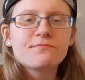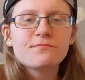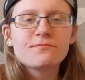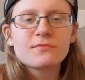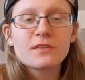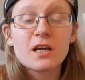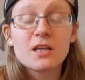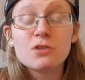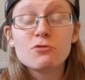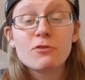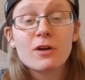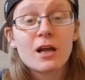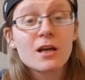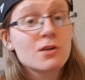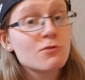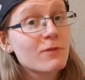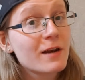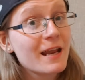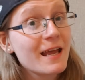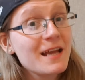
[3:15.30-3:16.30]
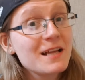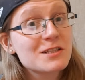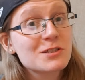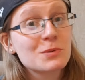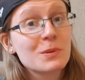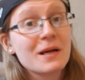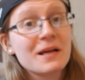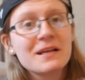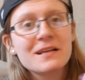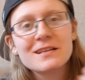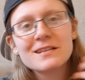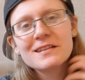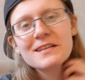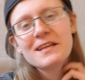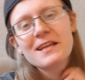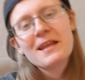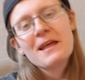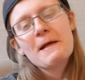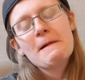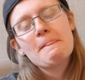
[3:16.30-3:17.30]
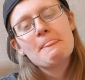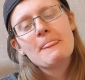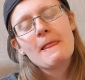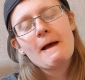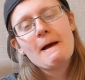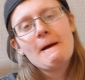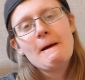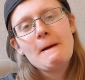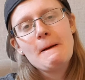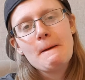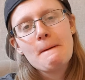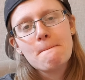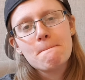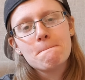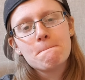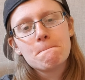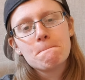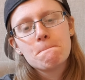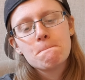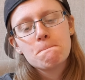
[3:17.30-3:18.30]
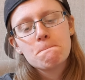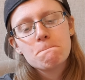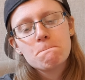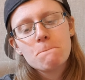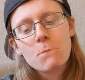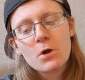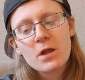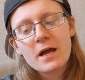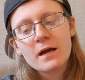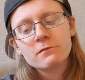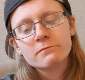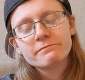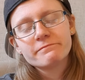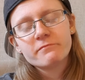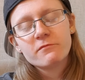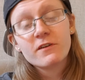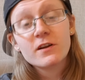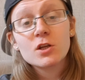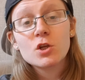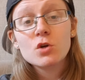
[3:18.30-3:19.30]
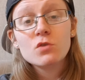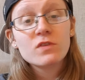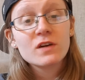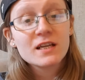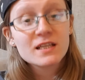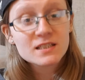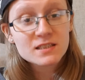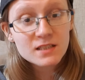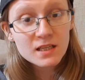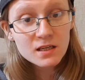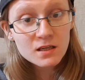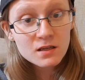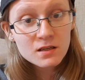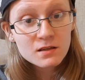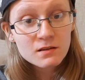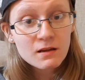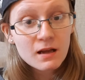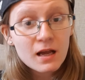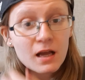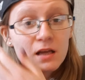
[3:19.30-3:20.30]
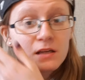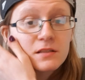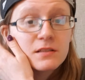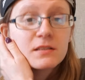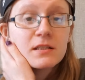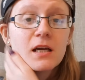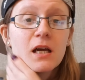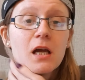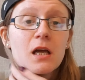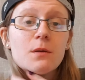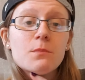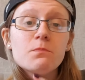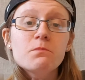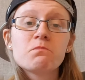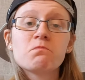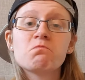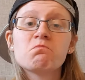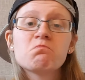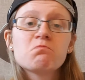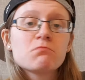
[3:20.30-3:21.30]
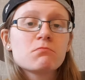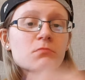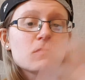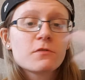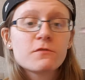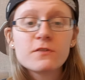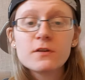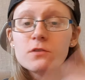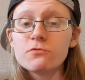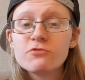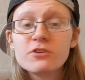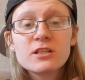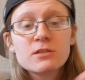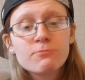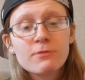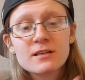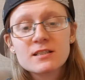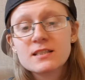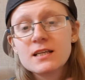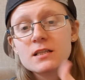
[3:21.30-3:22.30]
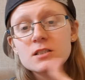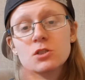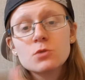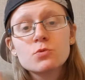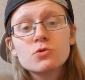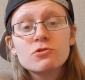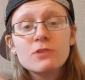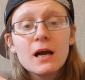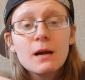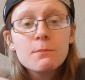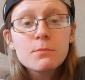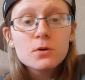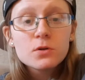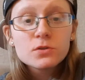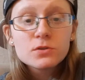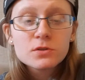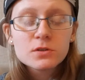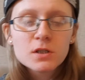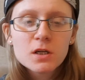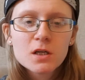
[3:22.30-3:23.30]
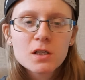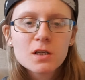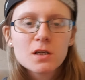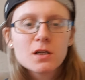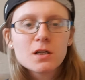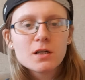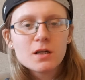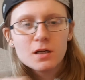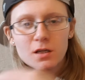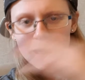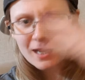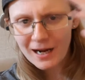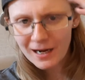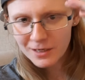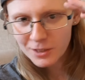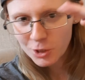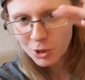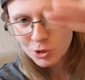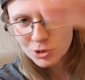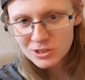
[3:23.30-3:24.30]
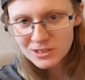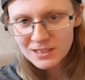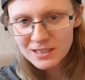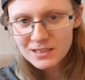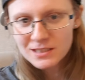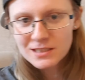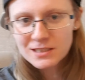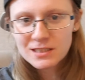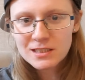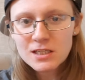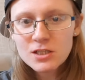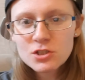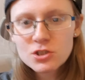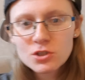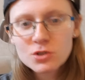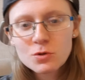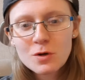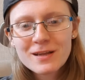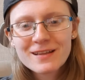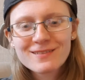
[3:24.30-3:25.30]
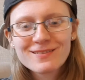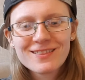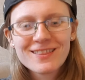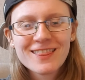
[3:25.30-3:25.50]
Can you, can you relate to it? Um, but yeah, thank you for listening and um, feel free to press that subscribe button. Adios. See you soon.